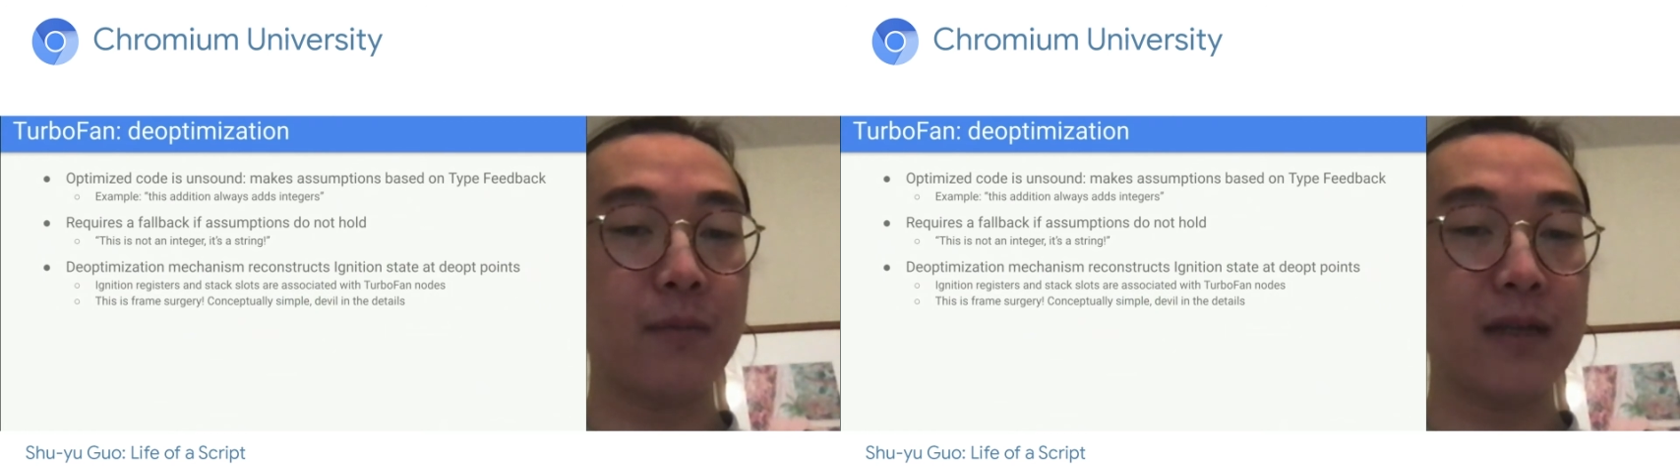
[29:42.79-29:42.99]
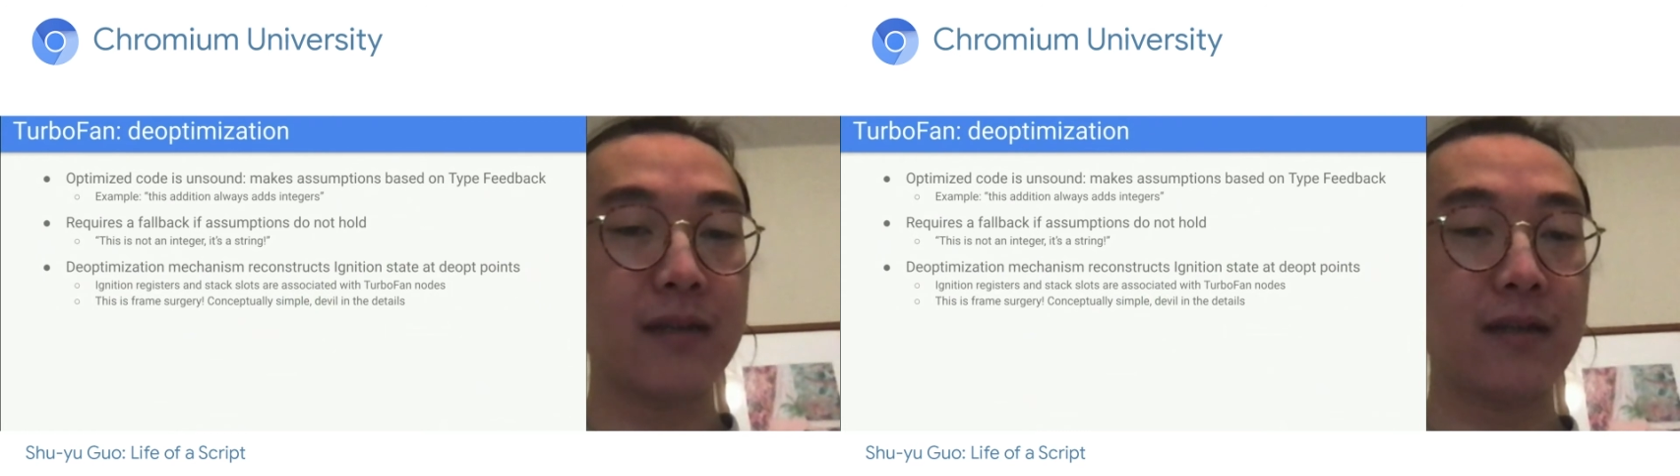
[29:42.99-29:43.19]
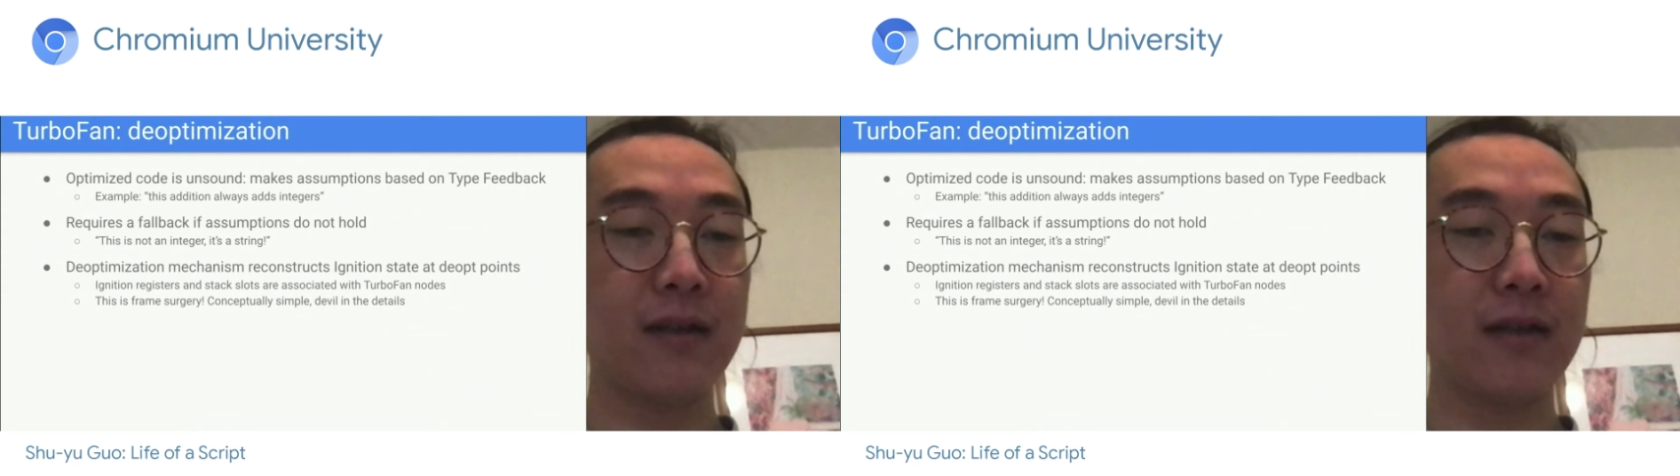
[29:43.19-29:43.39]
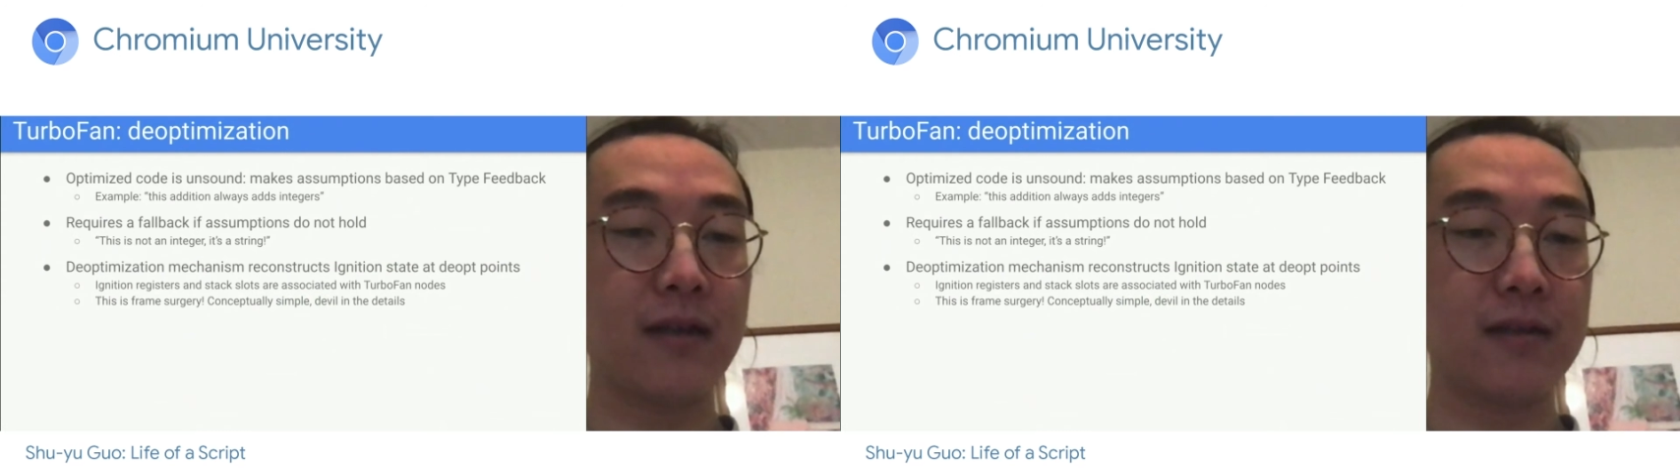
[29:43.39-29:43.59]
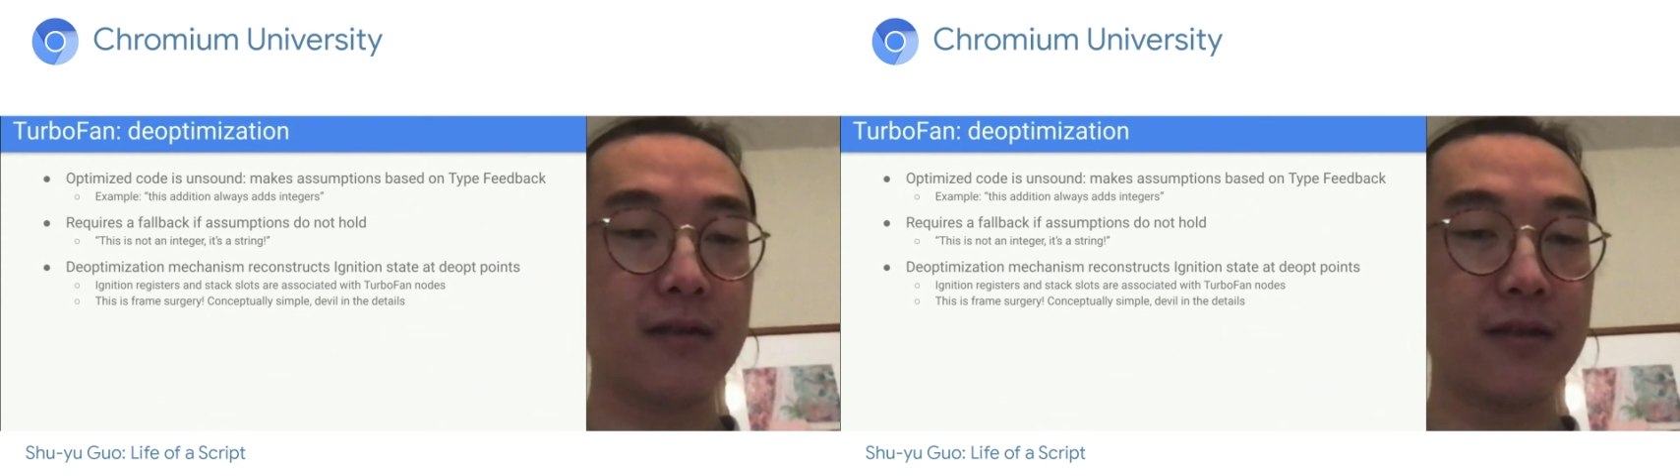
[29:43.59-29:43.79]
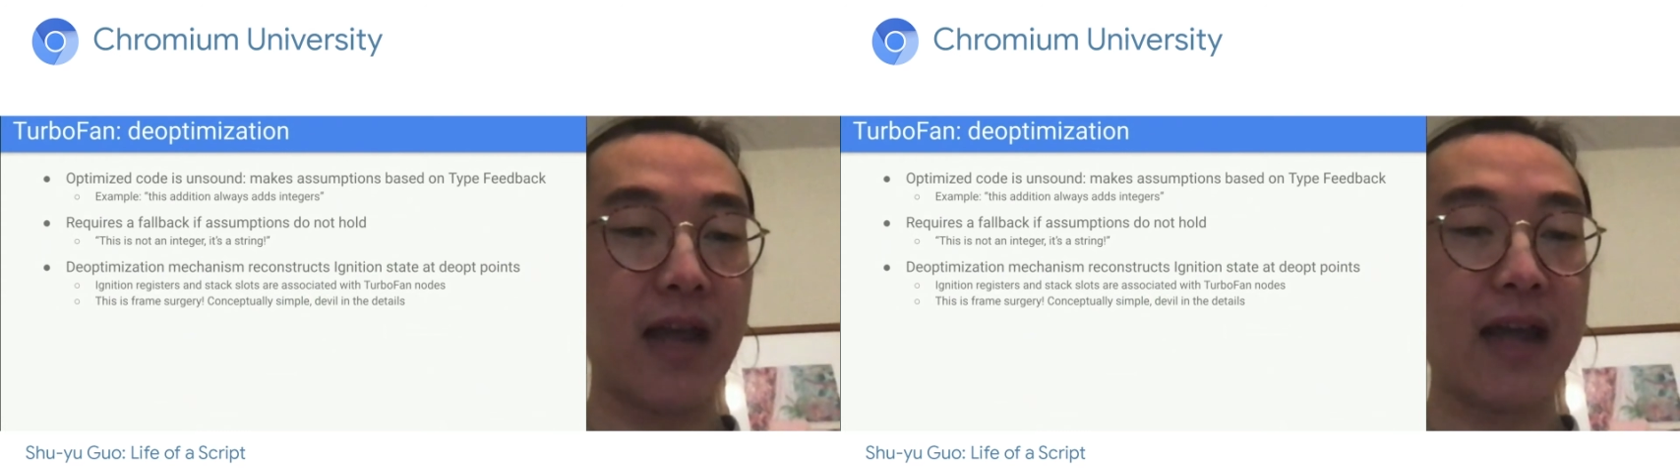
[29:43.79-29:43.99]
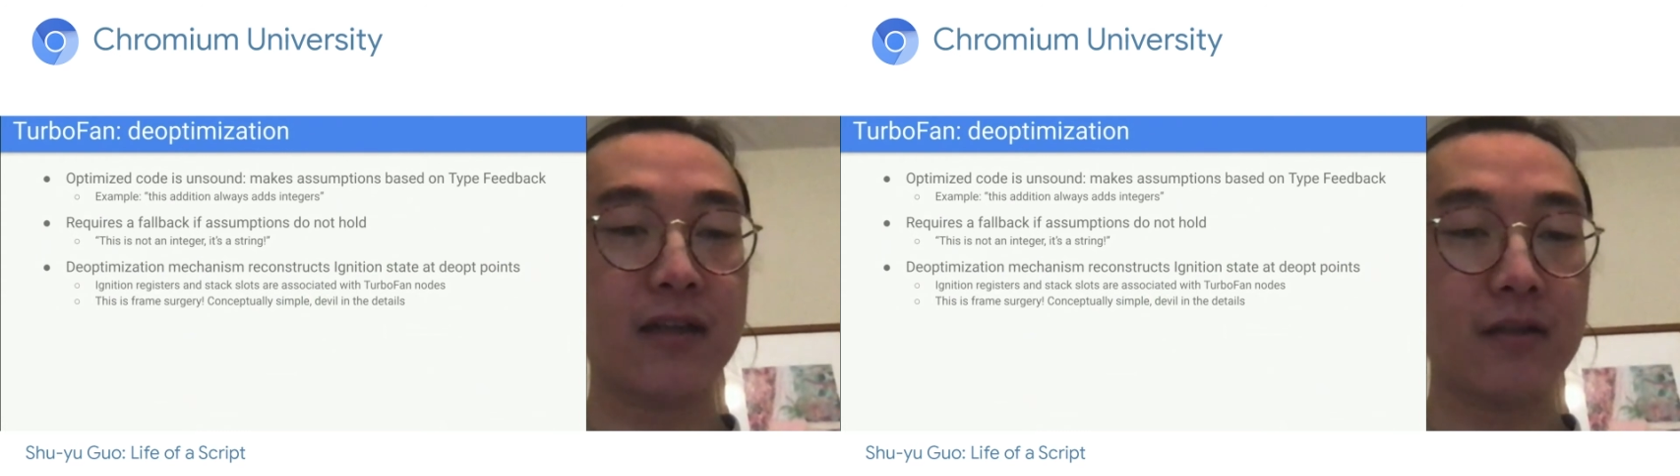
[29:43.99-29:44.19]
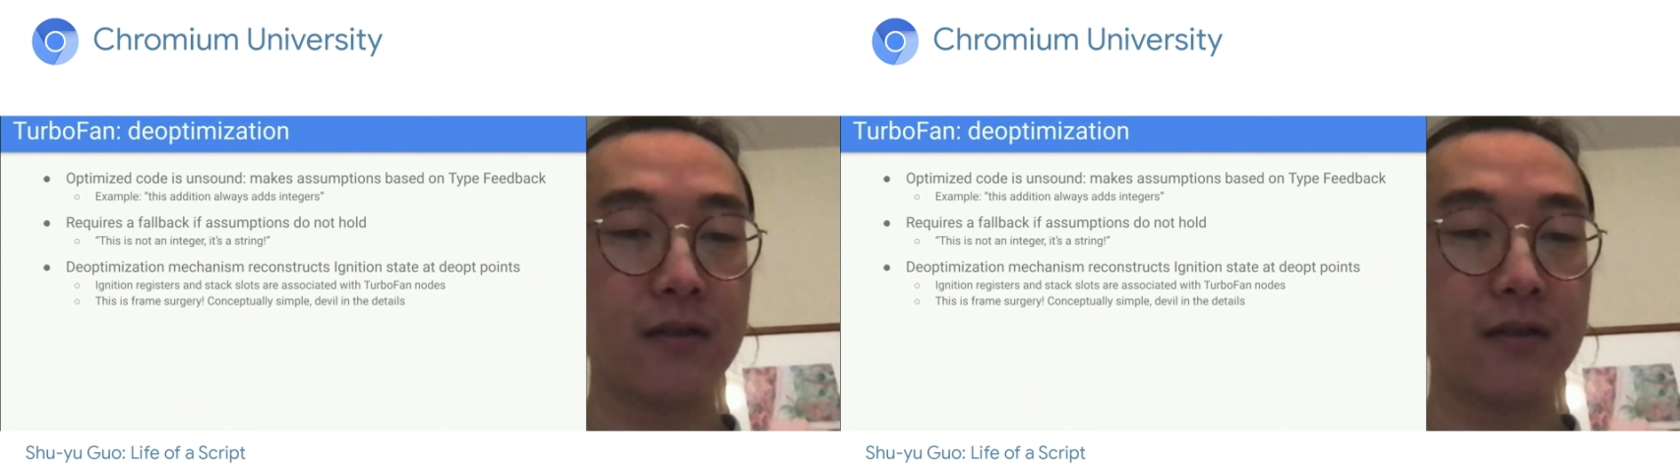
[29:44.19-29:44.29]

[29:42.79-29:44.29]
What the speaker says: basically is stack